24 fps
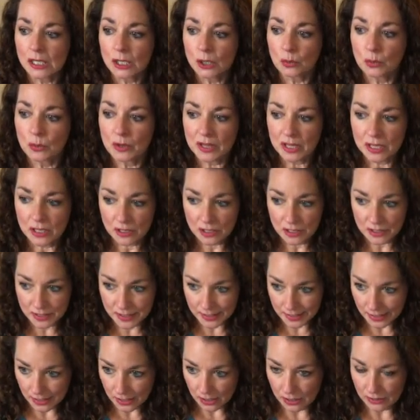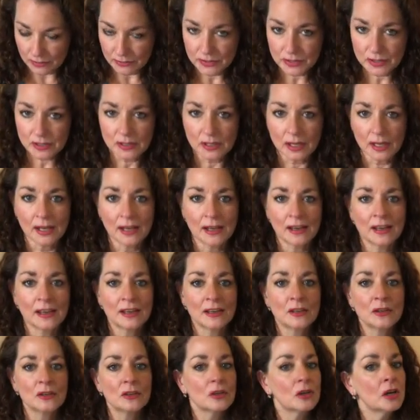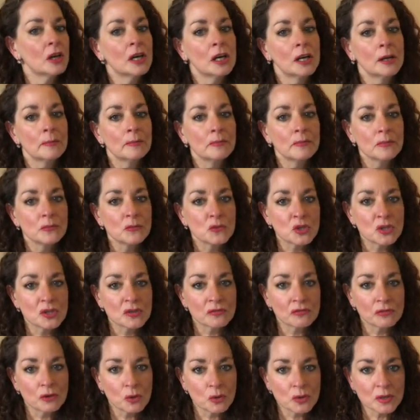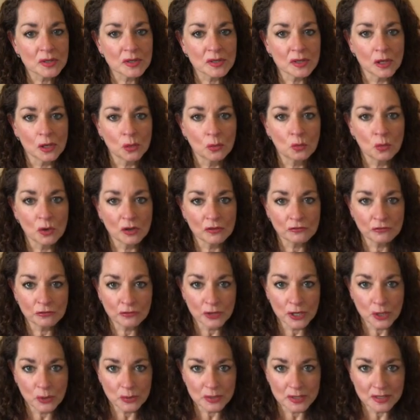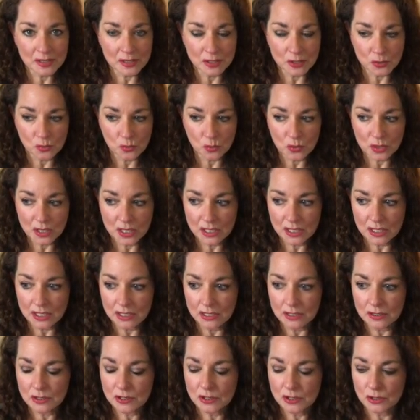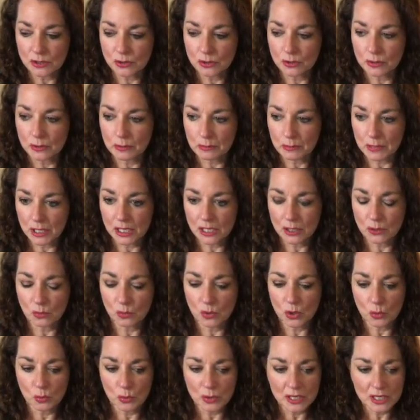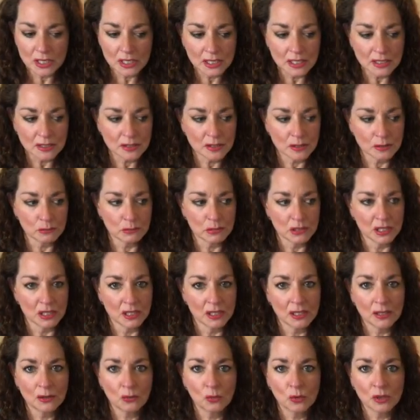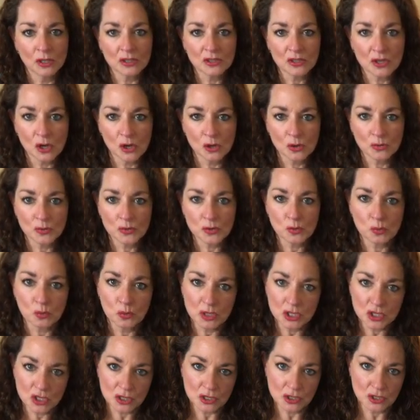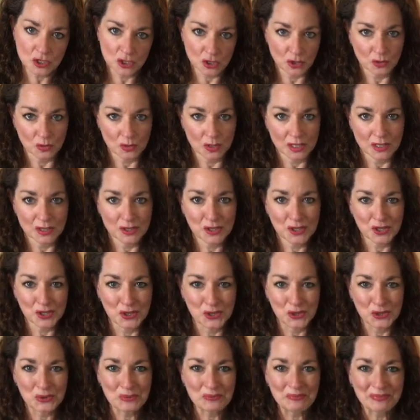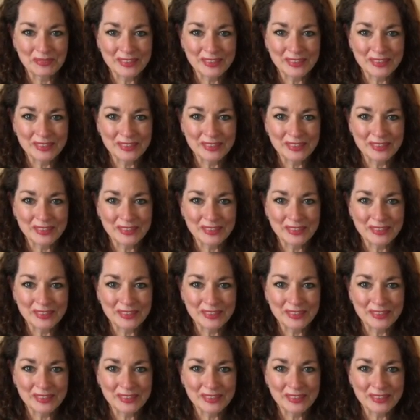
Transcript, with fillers: within ourselves, and um, just focus on what frequencies we need to emit, what we need to be, what tones we should tune into,